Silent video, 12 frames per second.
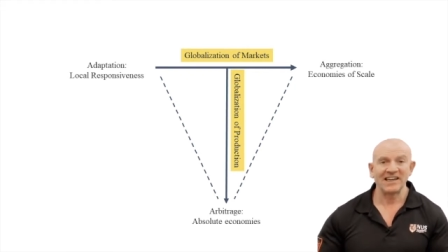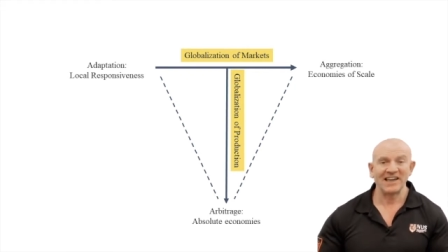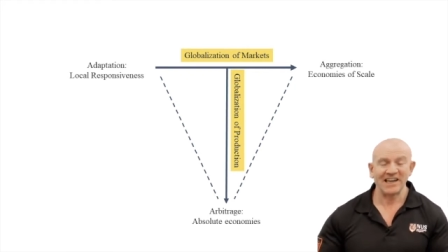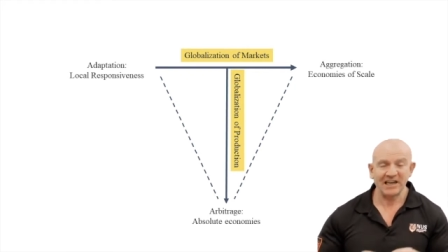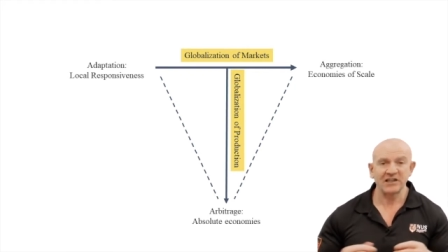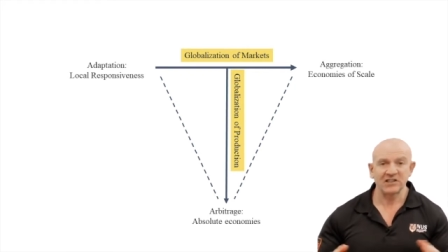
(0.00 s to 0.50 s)

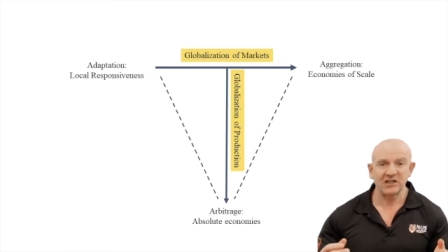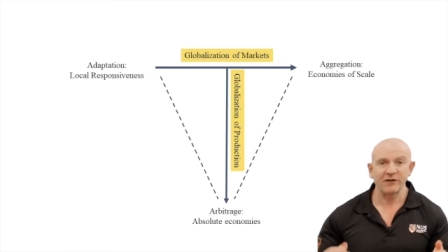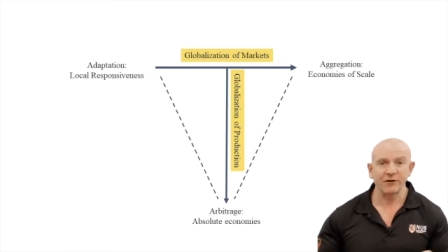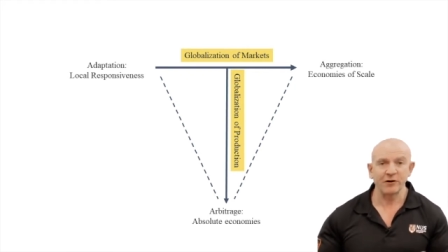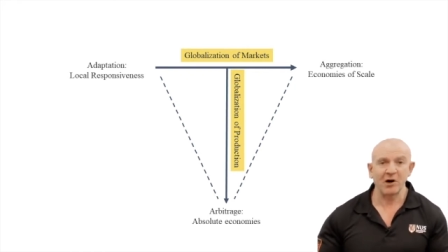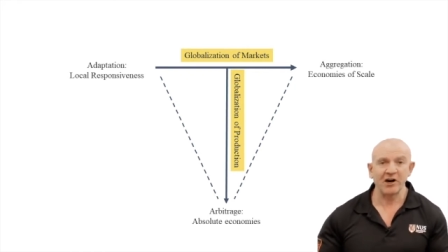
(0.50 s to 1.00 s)
in its
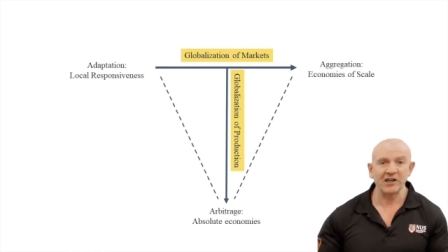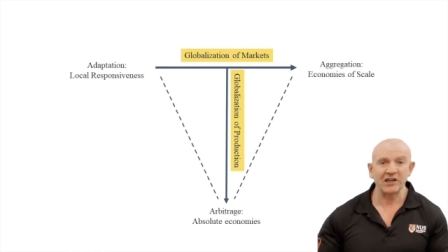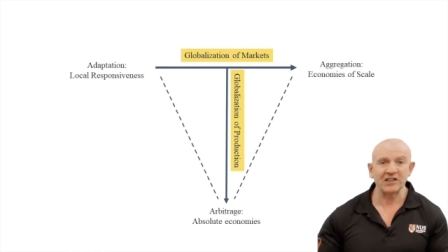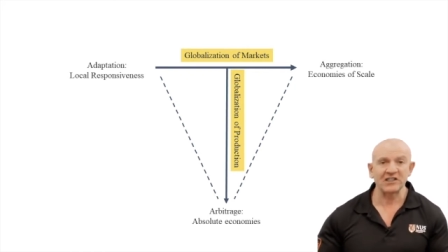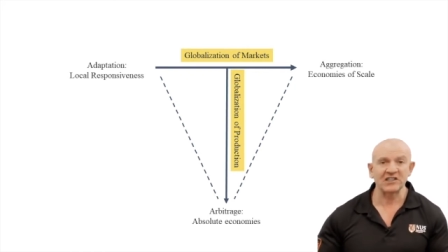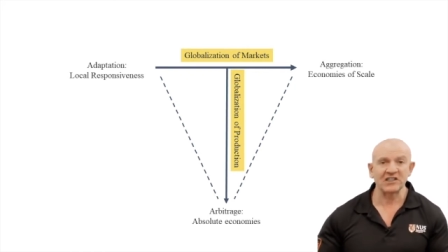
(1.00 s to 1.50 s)
different
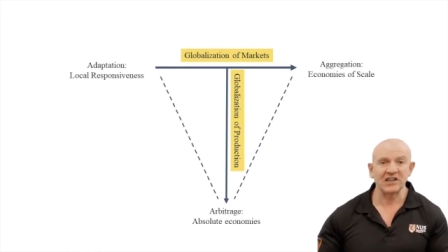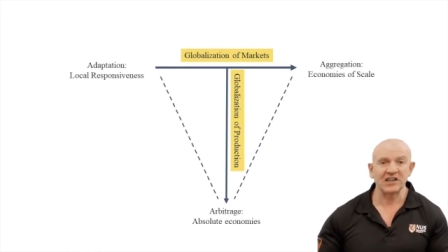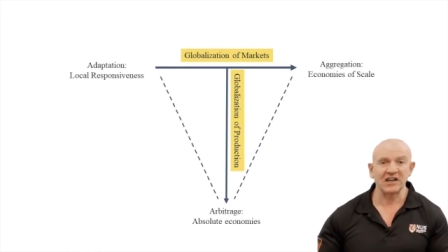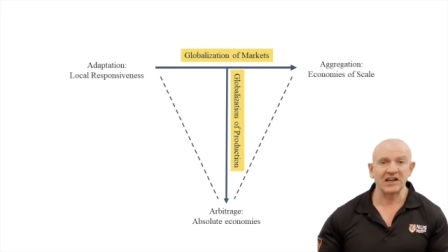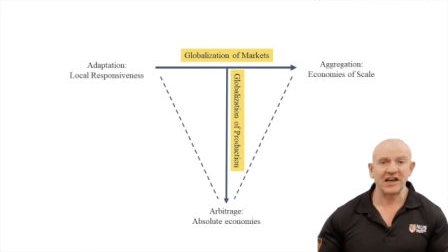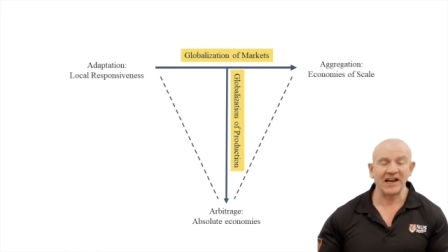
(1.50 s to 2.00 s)
markets,
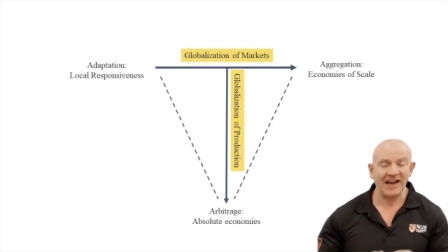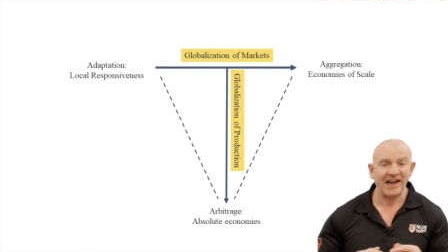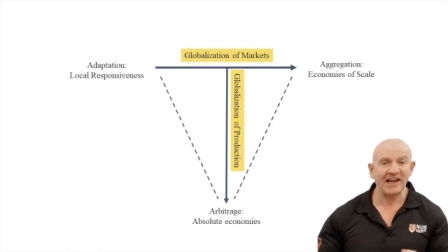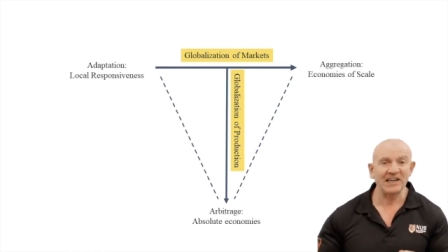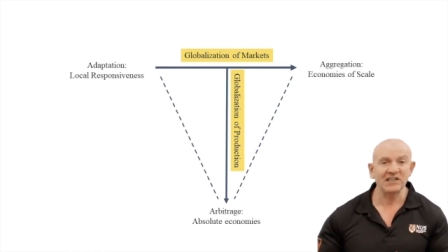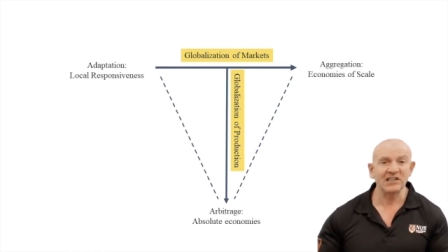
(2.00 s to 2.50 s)

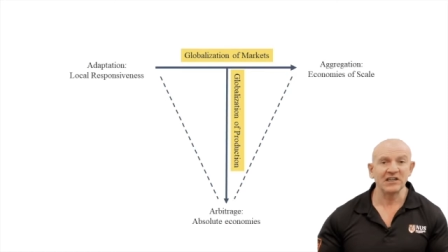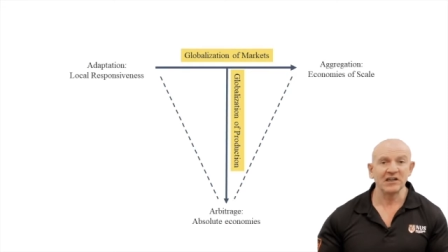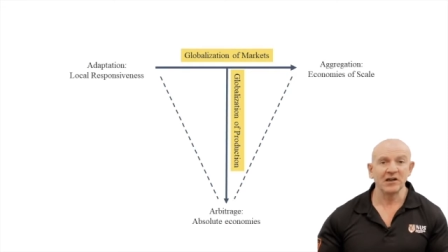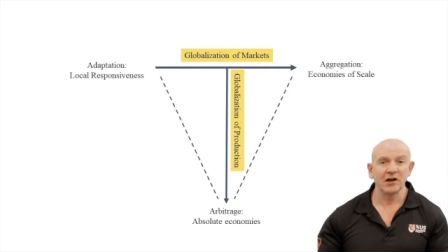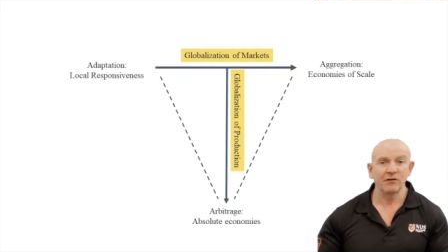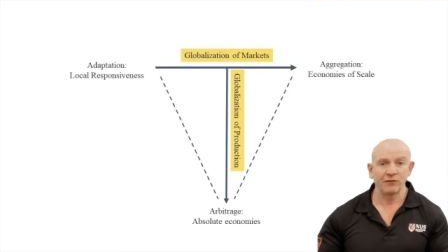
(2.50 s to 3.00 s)
and
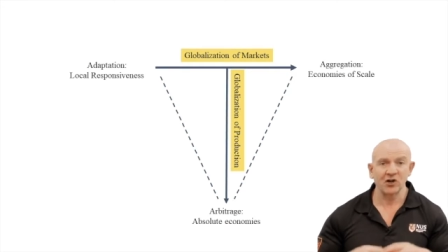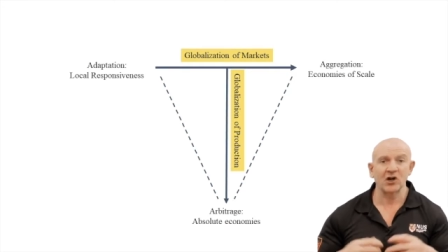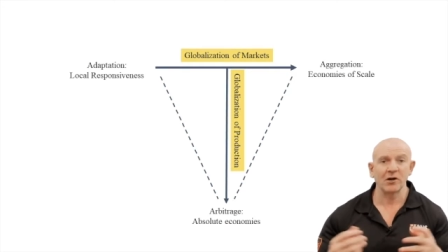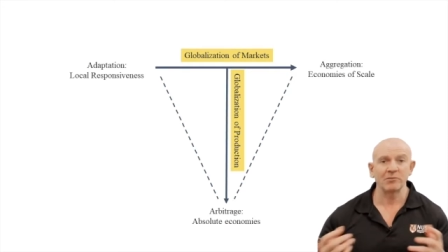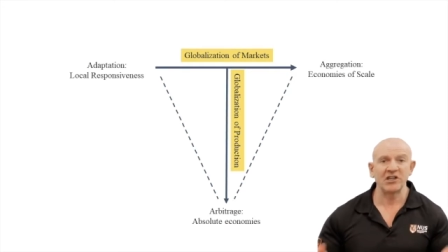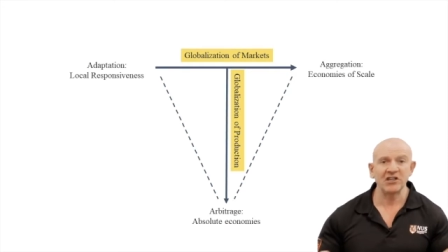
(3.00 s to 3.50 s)
for
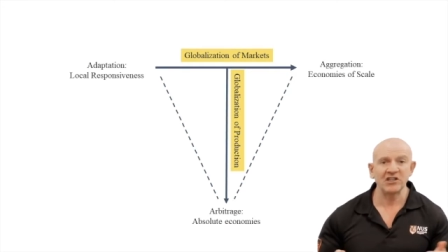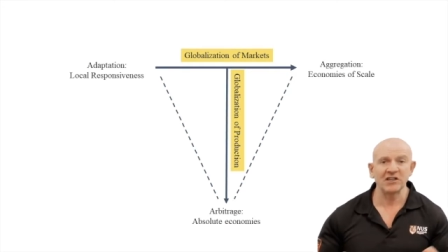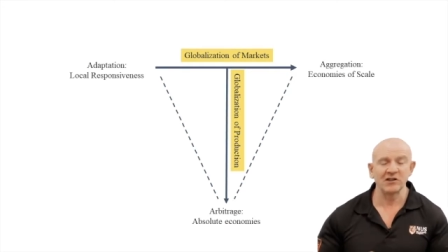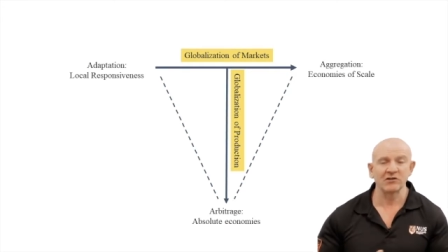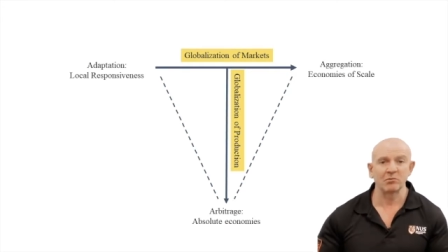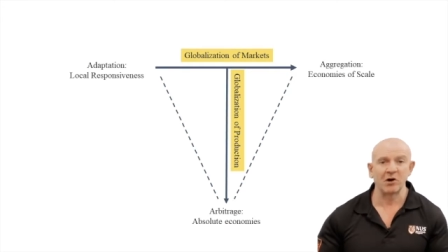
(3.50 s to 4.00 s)
competition in
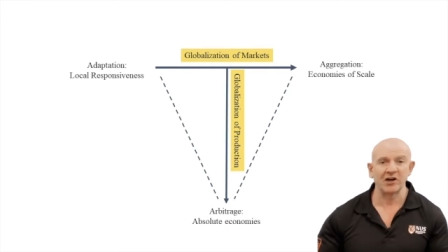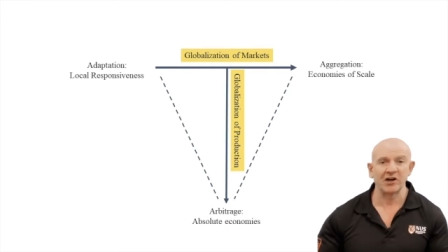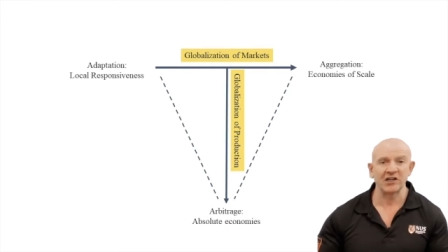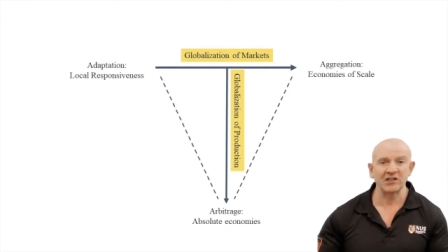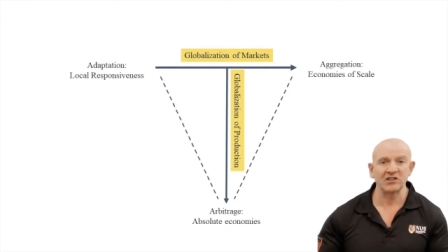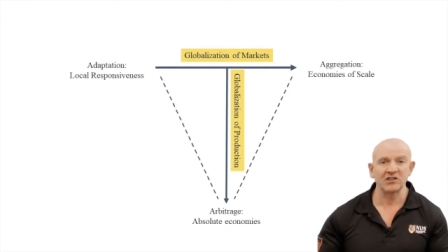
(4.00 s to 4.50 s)
those
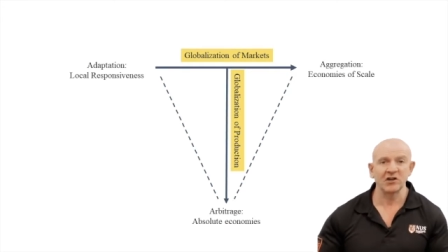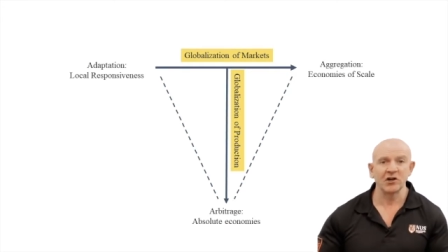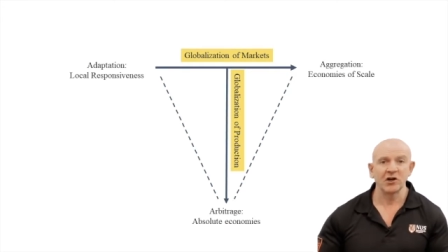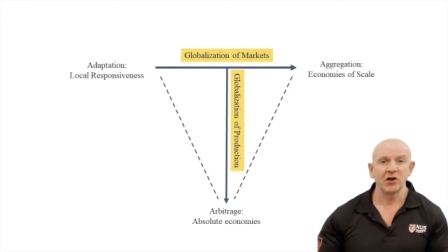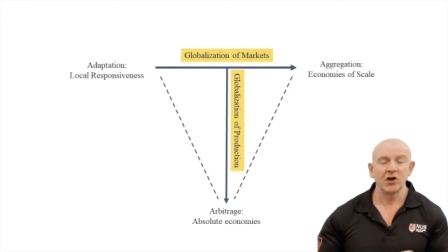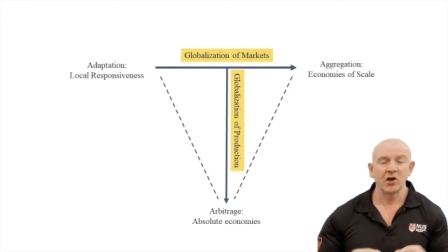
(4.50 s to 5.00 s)
markets,
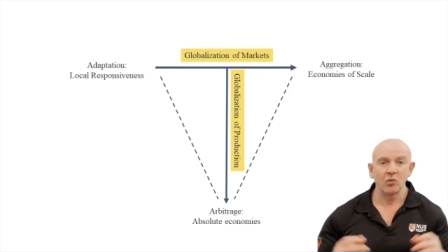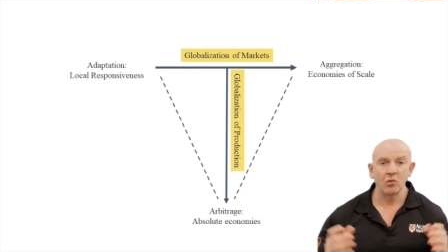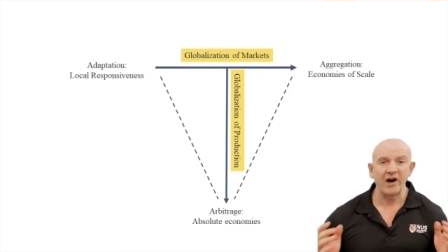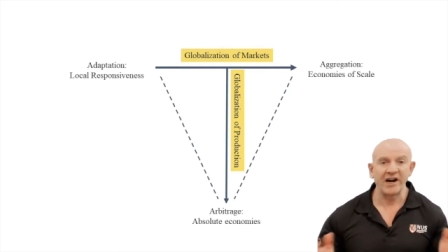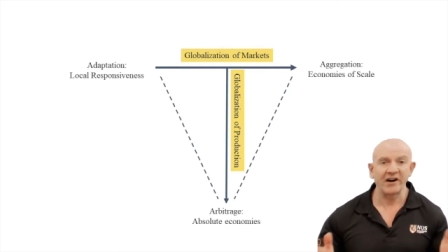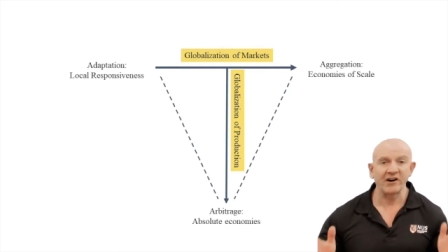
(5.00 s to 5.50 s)

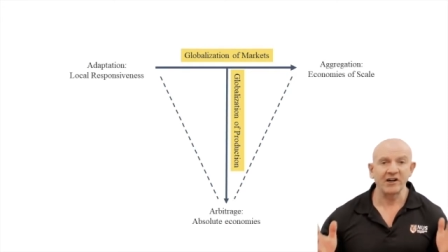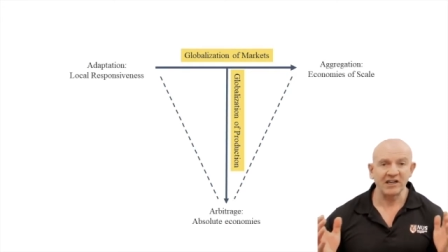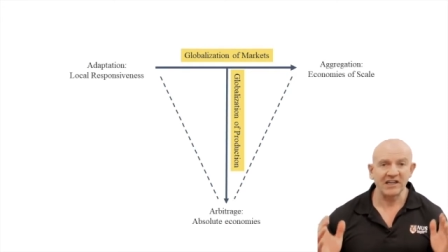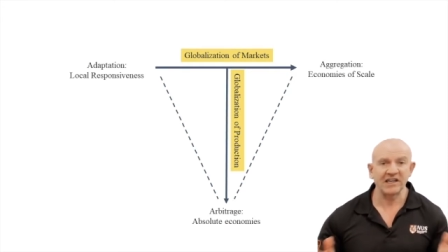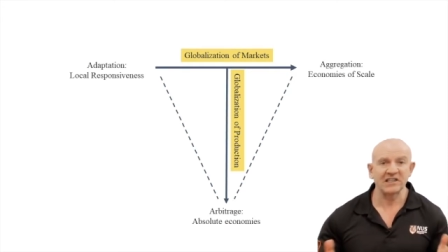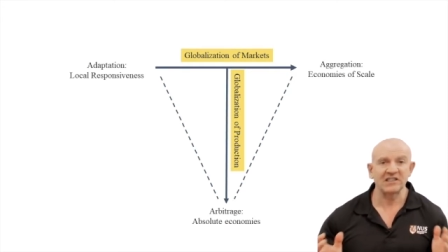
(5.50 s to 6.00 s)
where
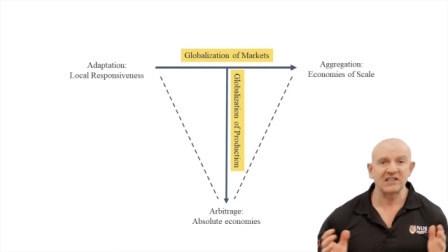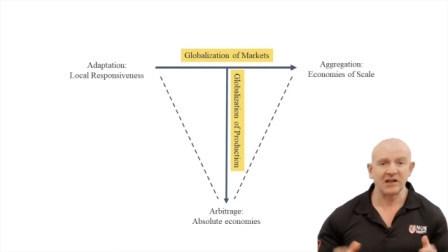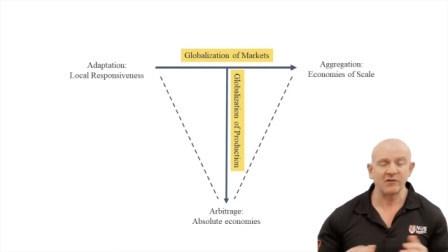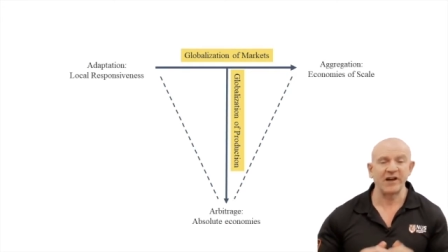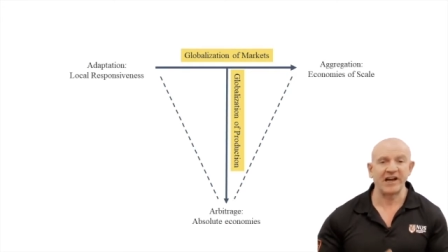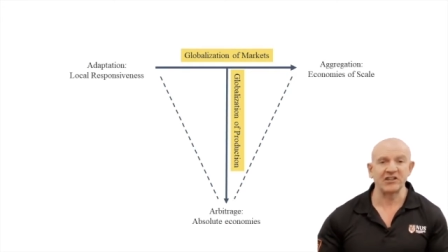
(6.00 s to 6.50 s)
its
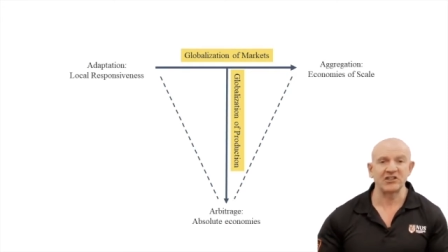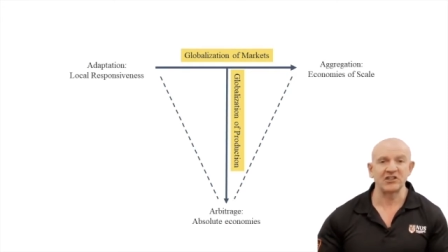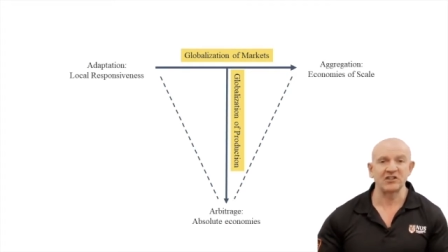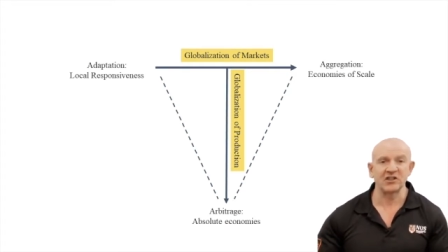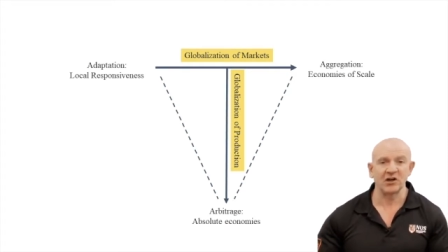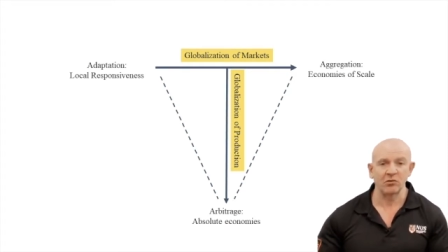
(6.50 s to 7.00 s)

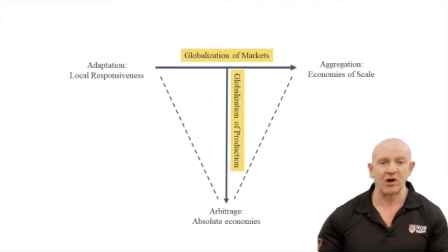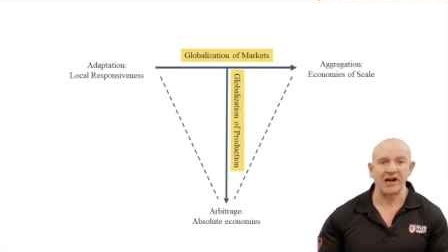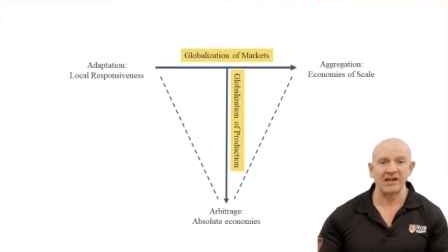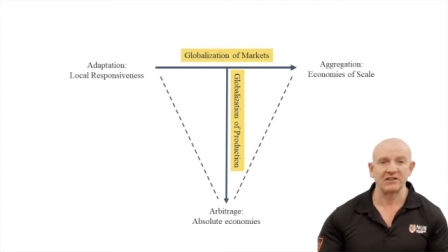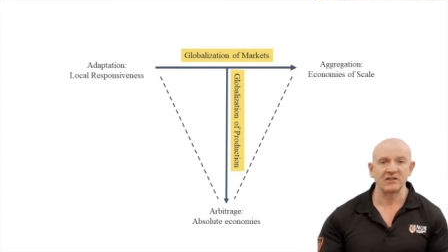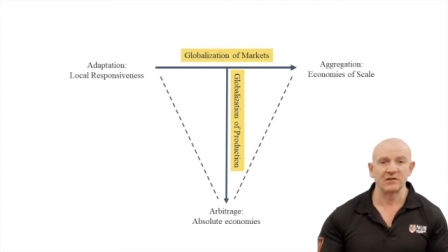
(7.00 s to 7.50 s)
advantages
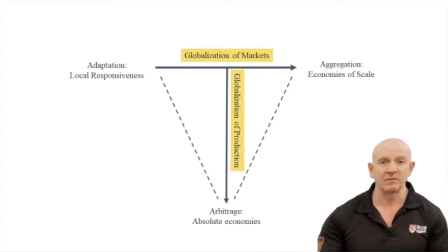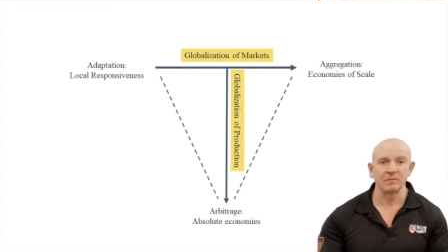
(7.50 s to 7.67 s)
arise.